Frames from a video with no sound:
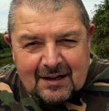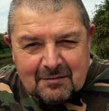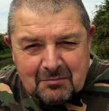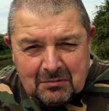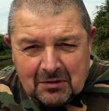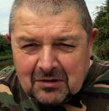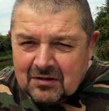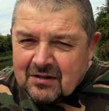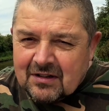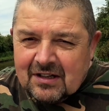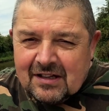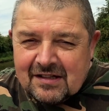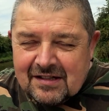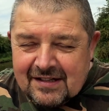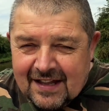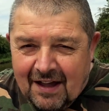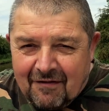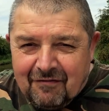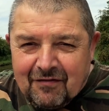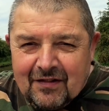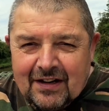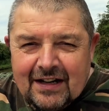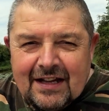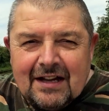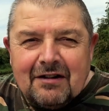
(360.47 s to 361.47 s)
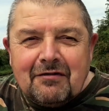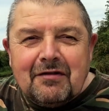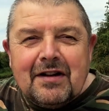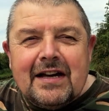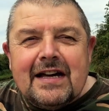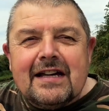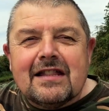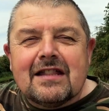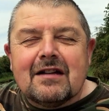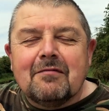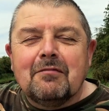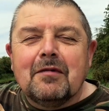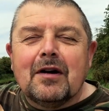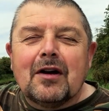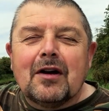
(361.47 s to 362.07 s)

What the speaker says: But there's definitely a reason we're